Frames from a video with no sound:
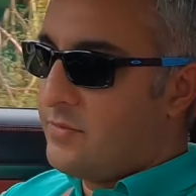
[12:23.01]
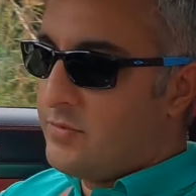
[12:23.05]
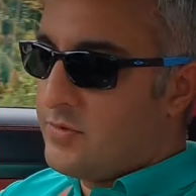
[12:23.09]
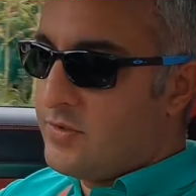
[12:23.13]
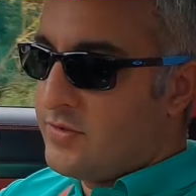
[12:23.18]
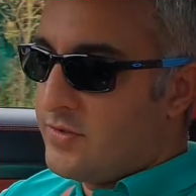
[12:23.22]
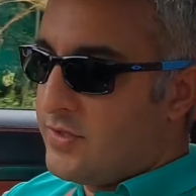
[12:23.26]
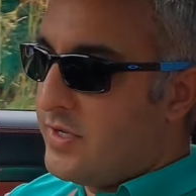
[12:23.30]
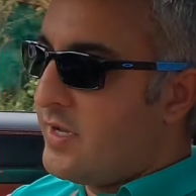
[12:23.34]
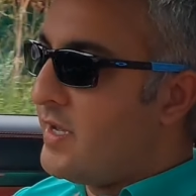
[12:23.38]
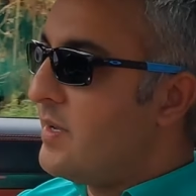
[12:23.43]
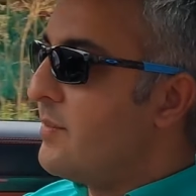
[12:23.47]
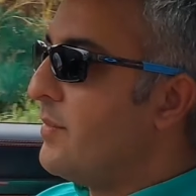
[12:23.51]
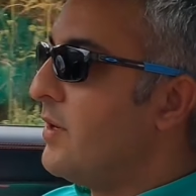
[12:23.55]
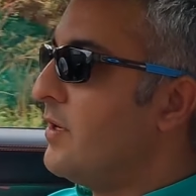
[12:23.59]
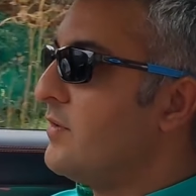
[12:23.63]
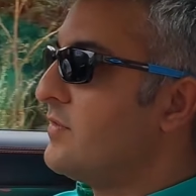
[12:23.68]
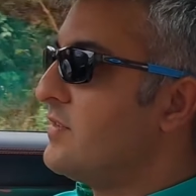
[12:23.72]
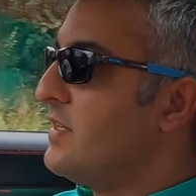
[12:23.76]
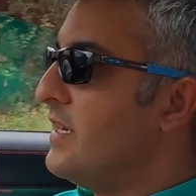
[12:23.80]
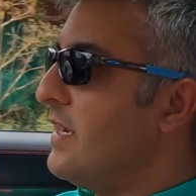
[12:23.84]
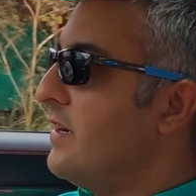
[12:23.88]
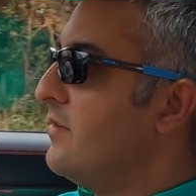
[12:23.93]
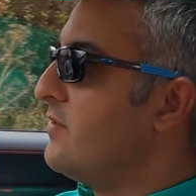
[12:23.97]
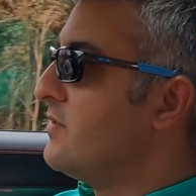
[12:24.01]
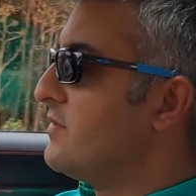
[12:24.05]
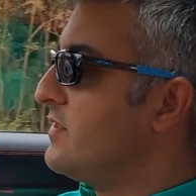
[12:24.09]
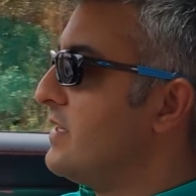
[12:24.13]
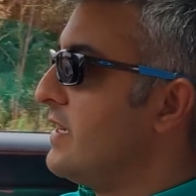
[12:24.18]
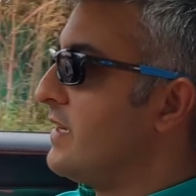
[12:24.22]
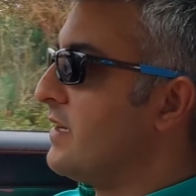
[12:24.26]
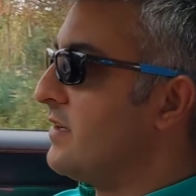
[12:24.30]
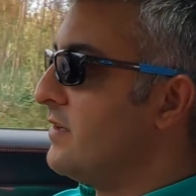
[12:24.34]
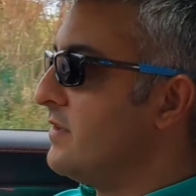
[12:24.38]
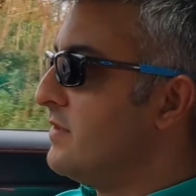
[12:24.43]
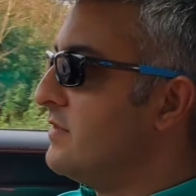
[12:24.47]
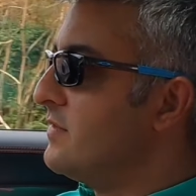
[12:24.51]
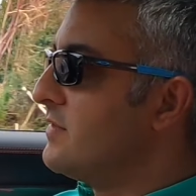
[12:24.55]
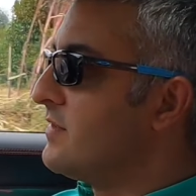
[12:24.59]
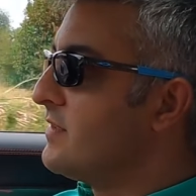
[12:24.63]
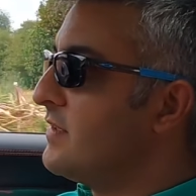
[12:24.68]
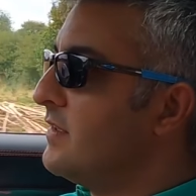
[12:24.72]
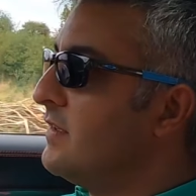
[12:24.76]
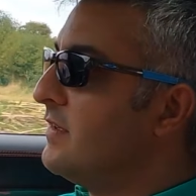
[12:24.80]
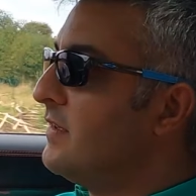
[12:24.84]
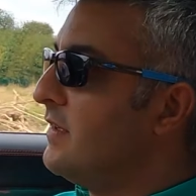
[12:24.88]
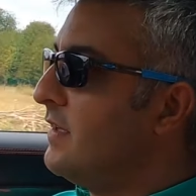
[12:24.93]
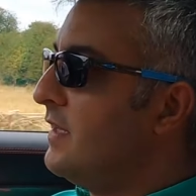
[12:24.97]
I'm doing 30 miles an hour in
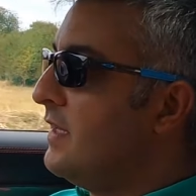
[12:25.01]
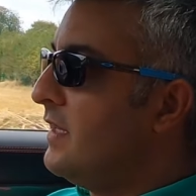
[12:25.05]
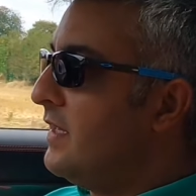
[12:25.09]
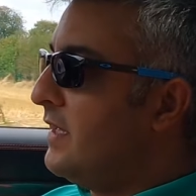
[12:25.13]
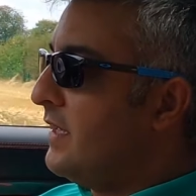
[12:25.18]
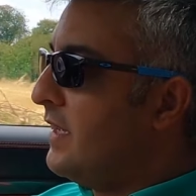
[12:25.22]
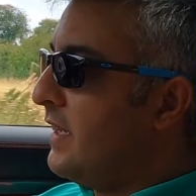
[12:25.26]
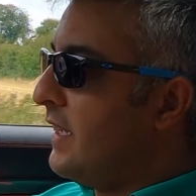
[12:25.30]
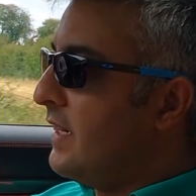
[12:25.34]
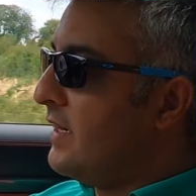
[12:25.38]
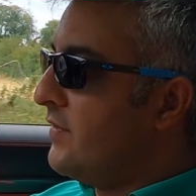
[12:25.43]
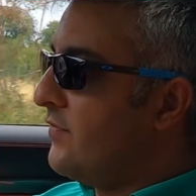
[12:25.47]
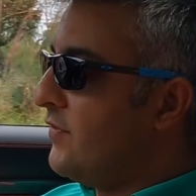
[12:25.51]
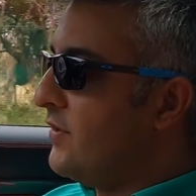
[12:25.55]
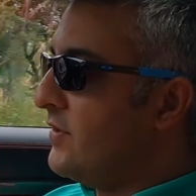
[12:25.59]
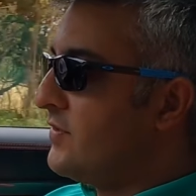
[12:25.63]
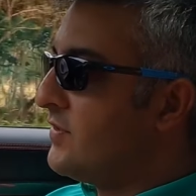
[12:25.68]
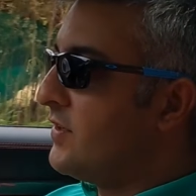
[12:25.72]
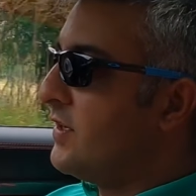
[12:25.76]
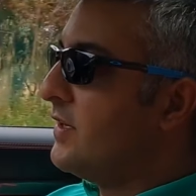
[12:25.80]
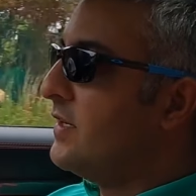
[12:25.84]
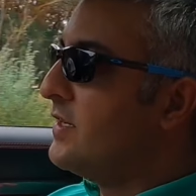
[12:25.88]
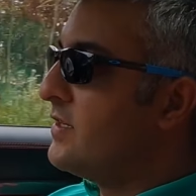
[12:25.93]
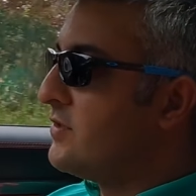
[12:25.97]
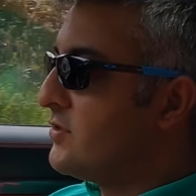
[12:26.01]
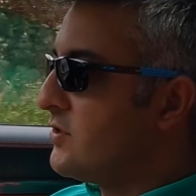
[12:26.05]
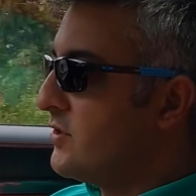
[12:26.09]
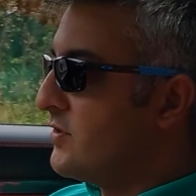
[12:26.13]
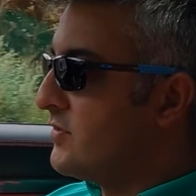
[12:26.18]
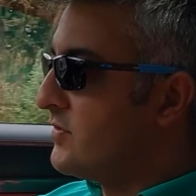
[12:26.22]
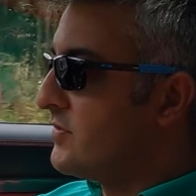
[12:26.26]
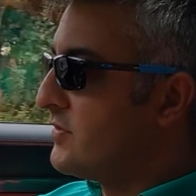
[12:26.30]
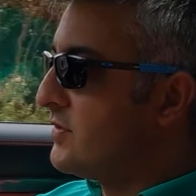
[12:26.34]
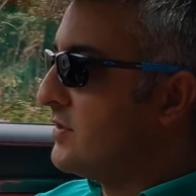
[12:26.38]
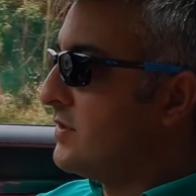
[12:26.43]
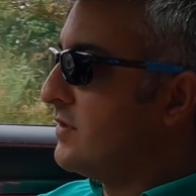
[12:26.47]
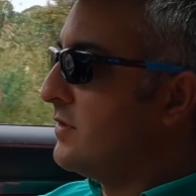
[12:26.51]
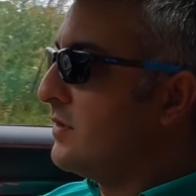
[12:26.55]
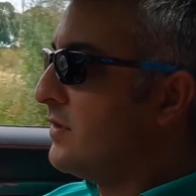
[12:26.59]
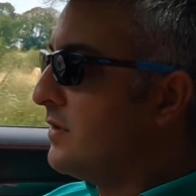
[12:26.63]
second, and if I suddenly just,